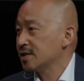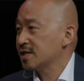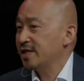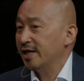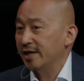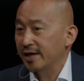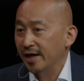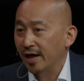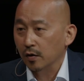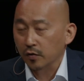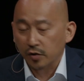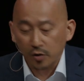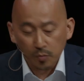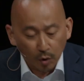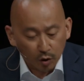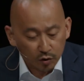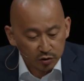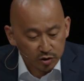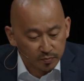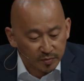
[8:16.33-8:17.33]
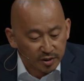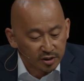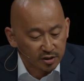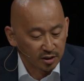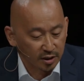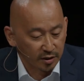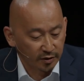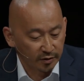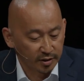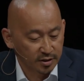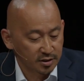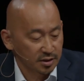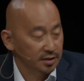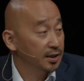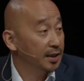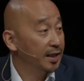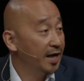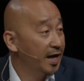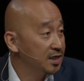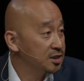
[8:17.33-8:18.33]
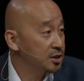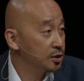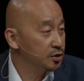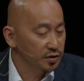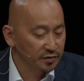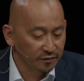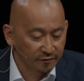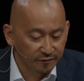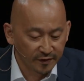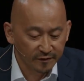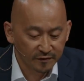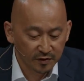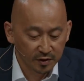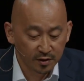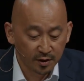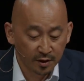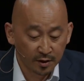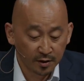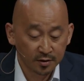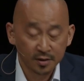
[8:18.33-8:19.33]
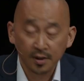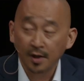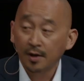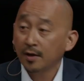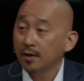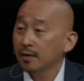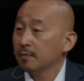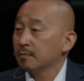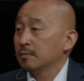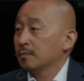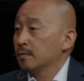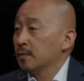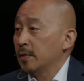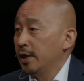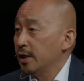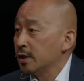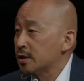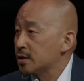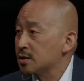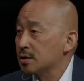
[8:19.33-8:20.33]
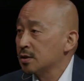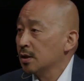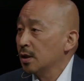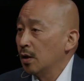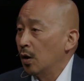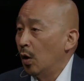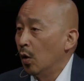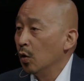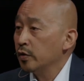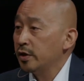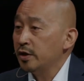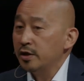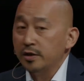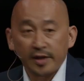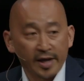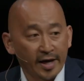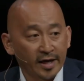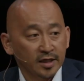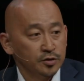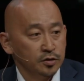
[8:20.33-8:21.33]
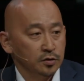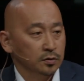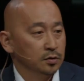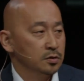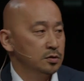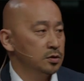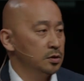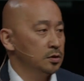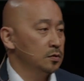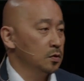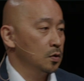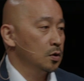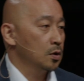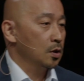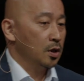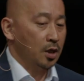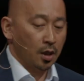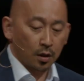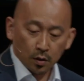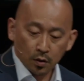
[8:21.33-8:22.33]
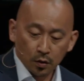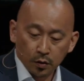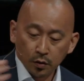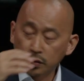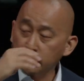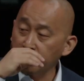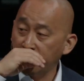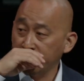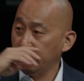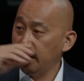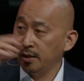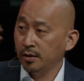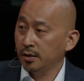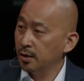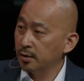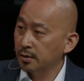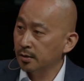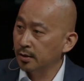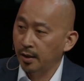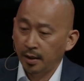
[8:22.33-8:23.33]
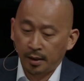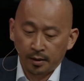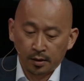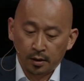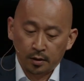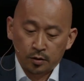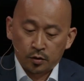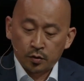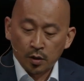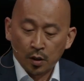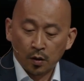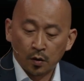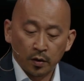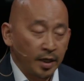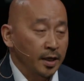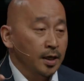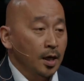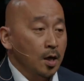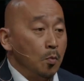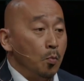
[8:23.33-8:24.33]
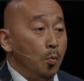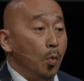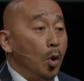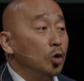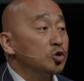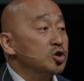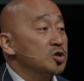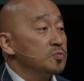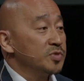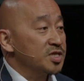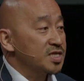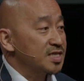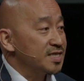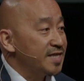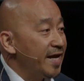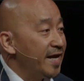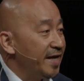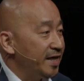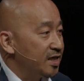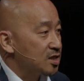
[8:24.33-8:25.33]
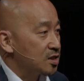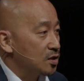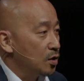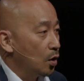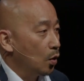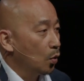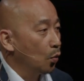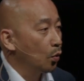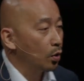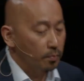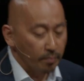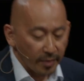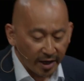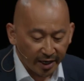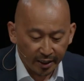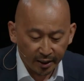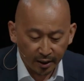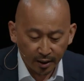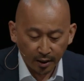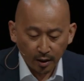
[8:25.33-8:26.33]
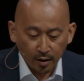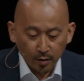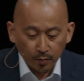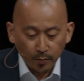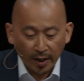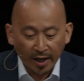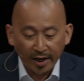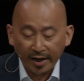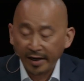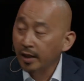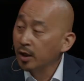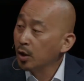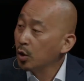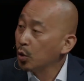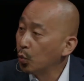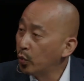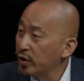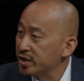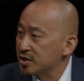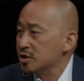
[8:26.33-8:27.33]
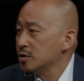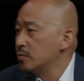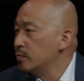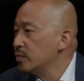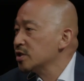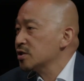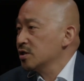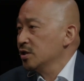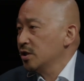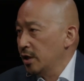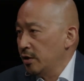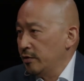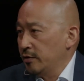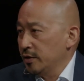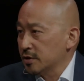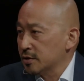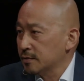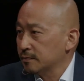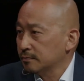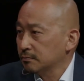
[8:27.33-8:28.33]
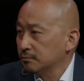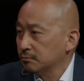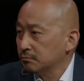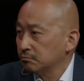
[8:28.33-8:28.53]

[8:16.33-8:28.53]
sent out the most missionaries in the last 150 years, it's only natural to conclude and to know that most mistakes were made by Western missionaries.